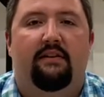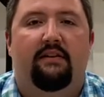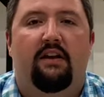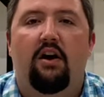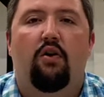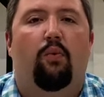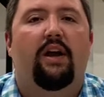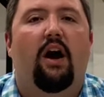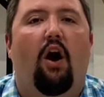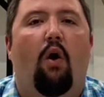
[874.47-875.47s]
No,
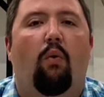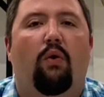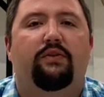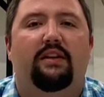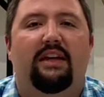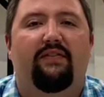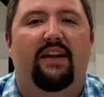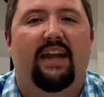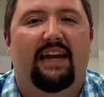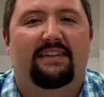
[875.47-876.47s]
we all want to leave a
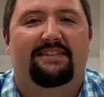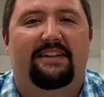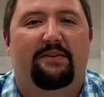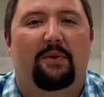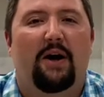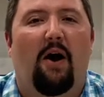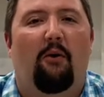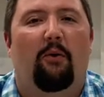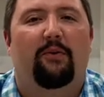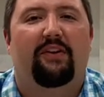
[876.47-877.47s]
legacy. We
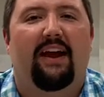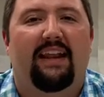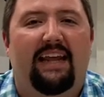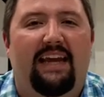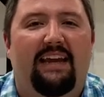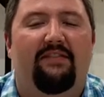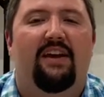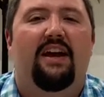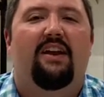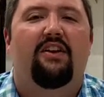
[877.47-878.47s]
all want to
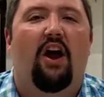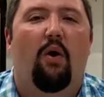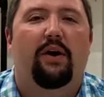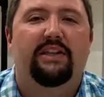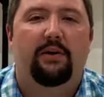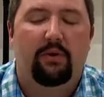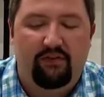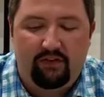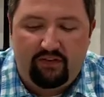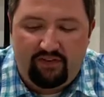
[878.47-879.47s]
leave knowing that we
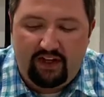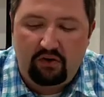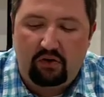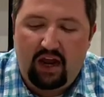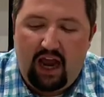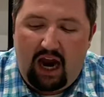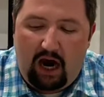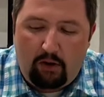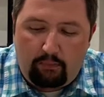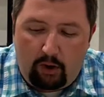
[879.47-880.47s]
fulfilled
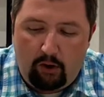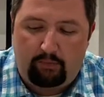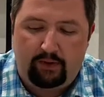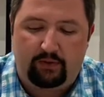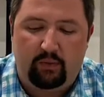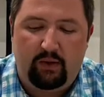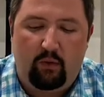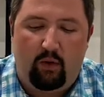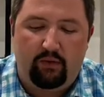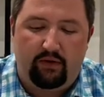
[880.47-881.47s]
our purpose. We
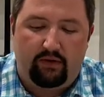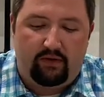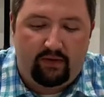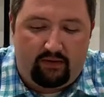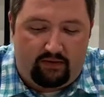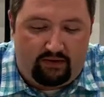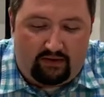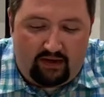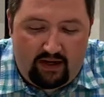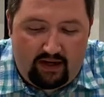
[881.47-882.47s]
want to,
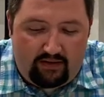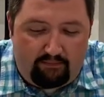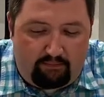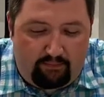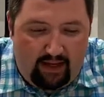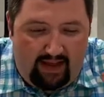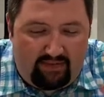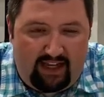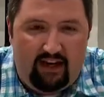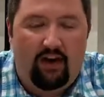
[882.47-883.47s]
to at
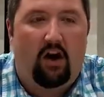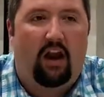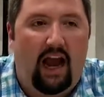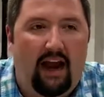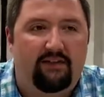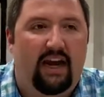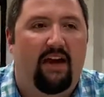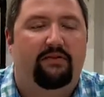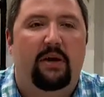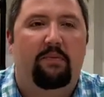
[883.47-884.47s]
the end of our life to
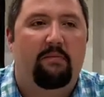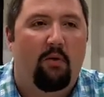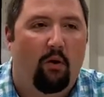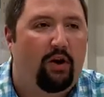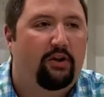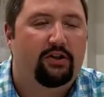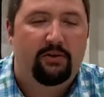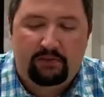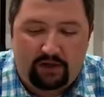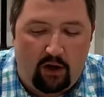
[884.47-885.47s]
have something more on our
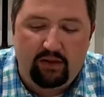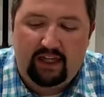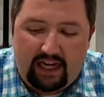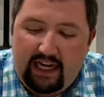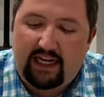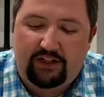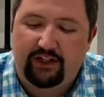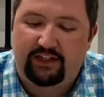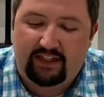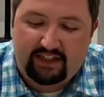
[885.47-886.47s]
tombstone than he
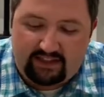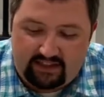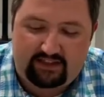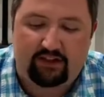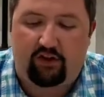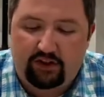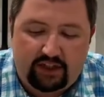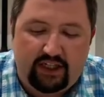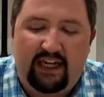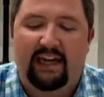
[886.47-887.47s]
just existed or
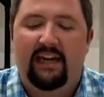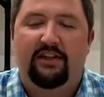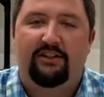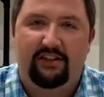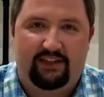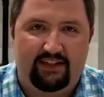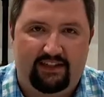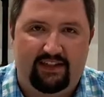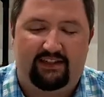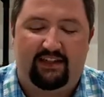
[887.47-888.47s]
she just
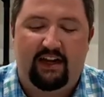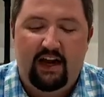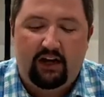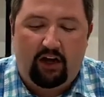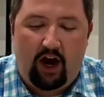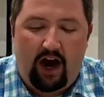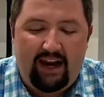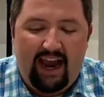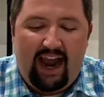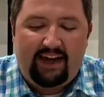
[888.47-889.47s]
existed.
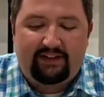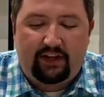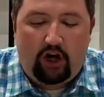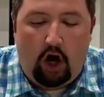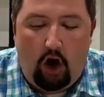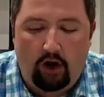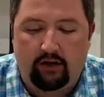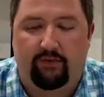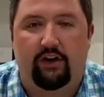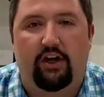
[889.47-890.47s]
God has a
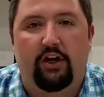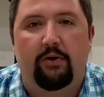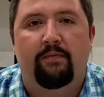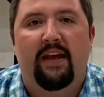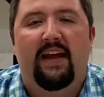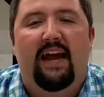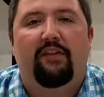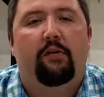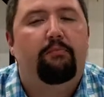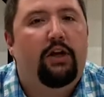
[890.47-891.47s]
calling for you,
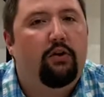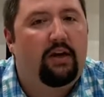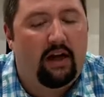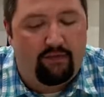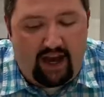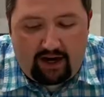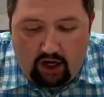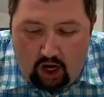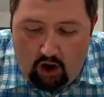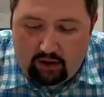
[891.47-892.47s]
and the beauty of that
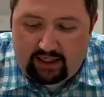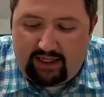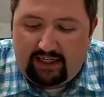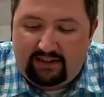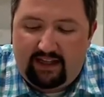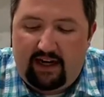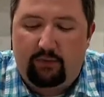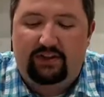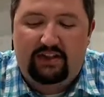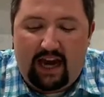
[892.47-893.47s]
calling is that it
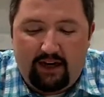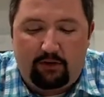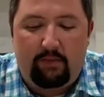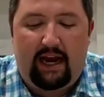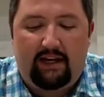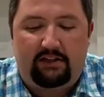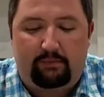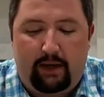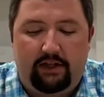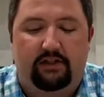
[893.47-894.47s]
was tailor made
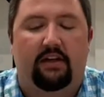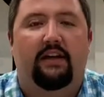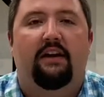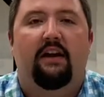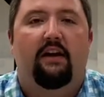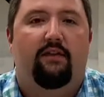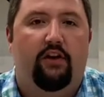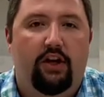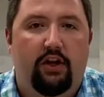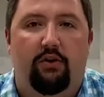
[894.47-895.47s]
especially
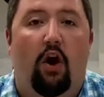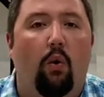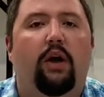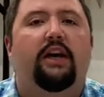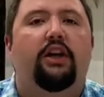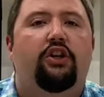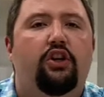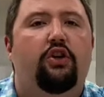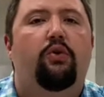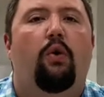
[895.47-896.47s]
for you. No one can
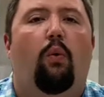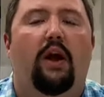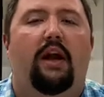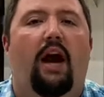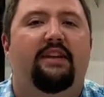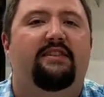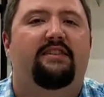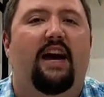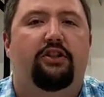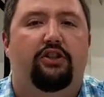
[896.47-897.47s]
do what God has
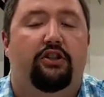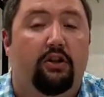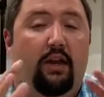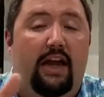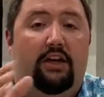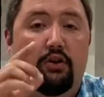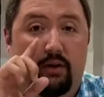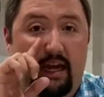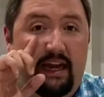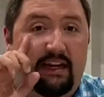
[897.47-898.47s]
designed you to do like you
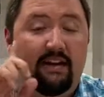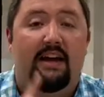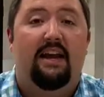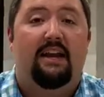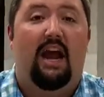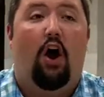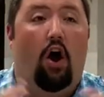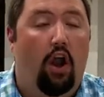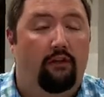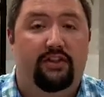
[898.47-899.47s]
can. Now,
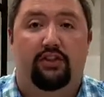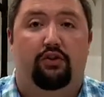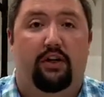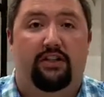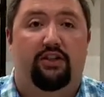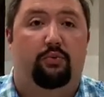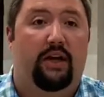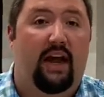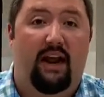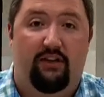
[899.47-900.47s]
all of us as Christians, we
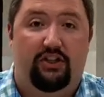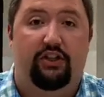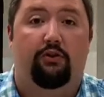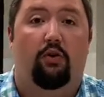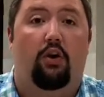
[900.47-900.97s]
kind of have a general